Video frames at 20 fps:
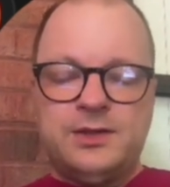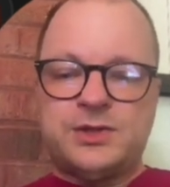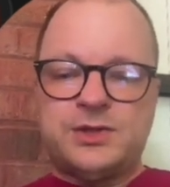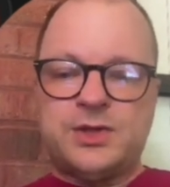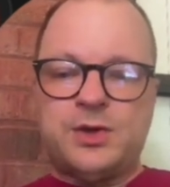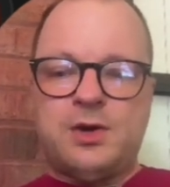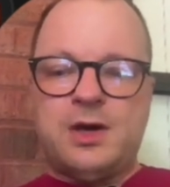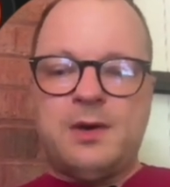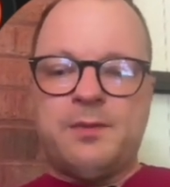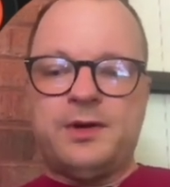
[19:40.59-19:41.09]

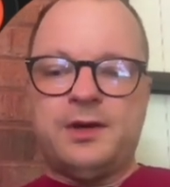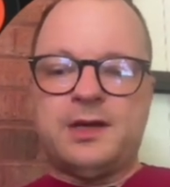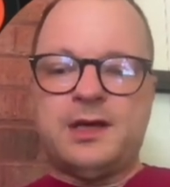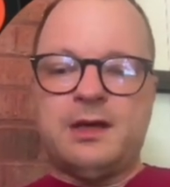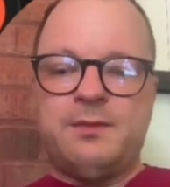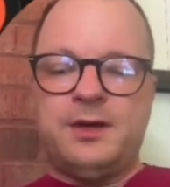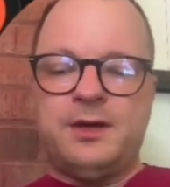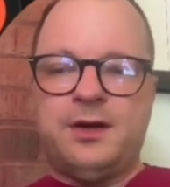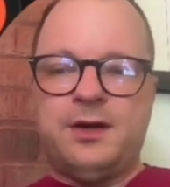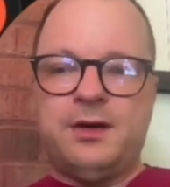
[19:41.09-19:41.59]
So I'm going to
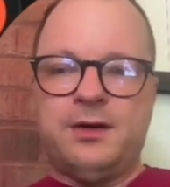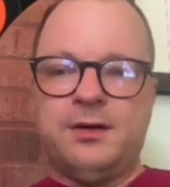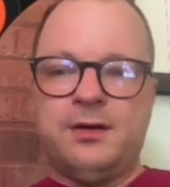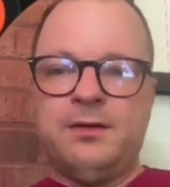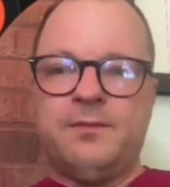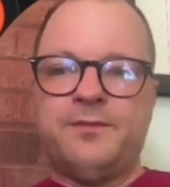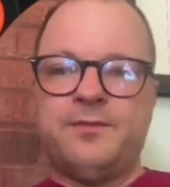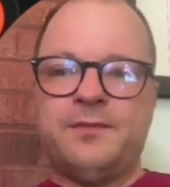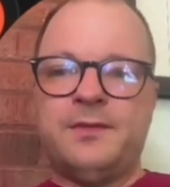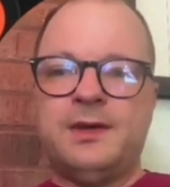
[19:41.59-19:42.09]
come in
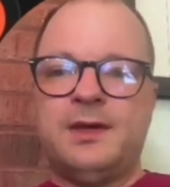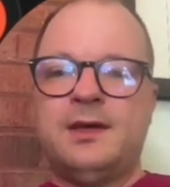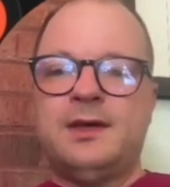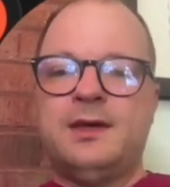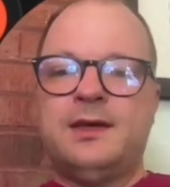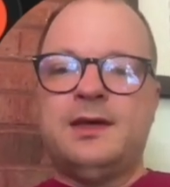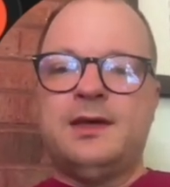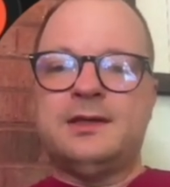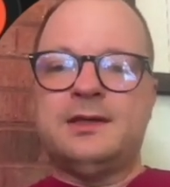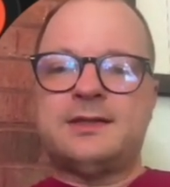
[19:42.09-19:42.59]
here
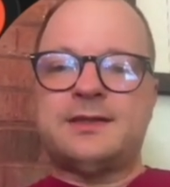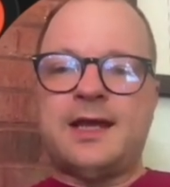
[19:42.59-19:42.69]
and